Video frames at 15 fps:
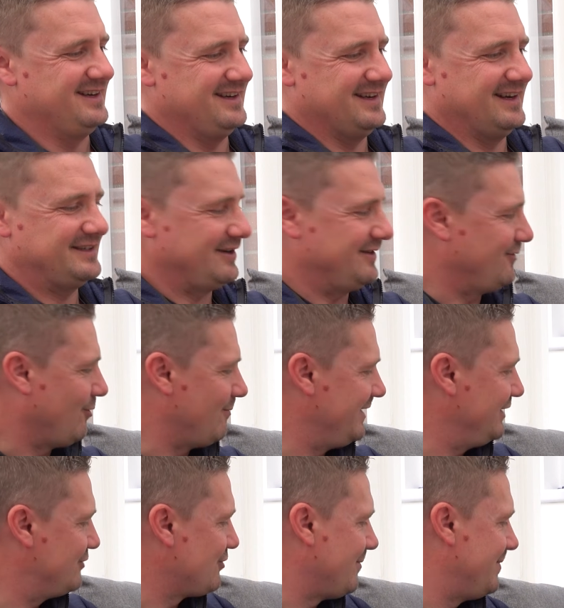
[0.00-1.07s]
I don't
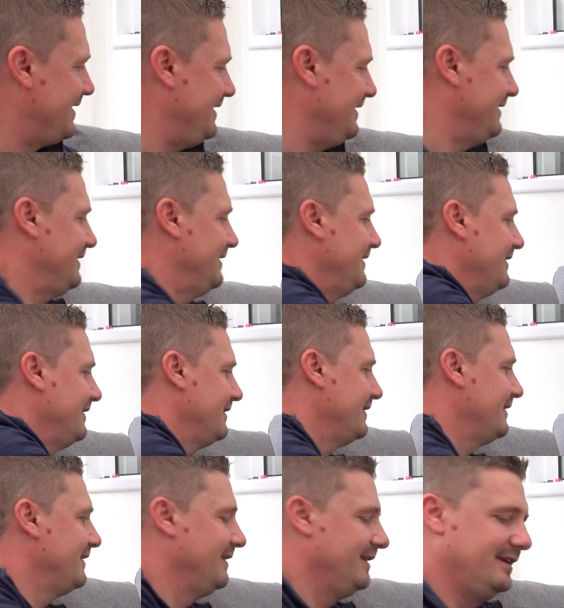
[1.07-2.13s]
normally drop it
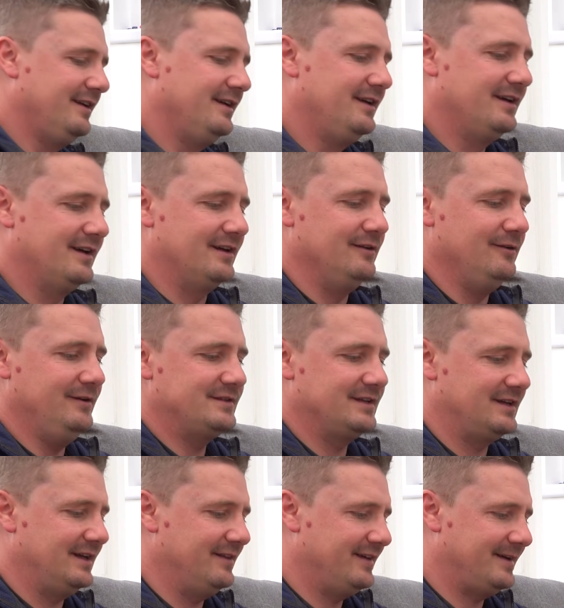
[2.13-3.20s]
and lose it
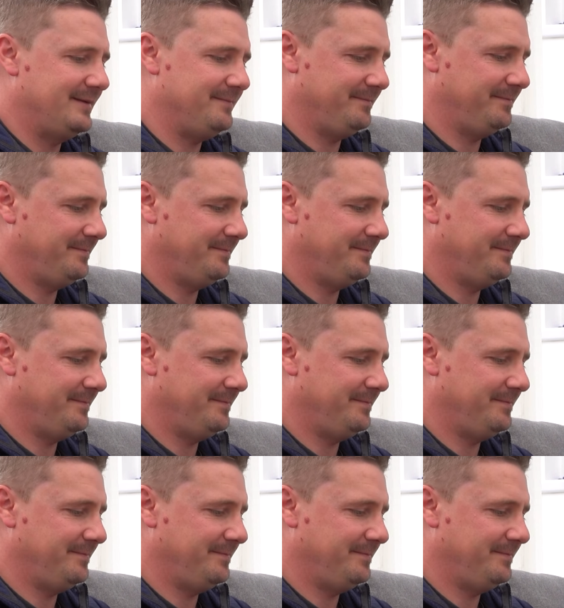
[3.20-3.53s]
like that.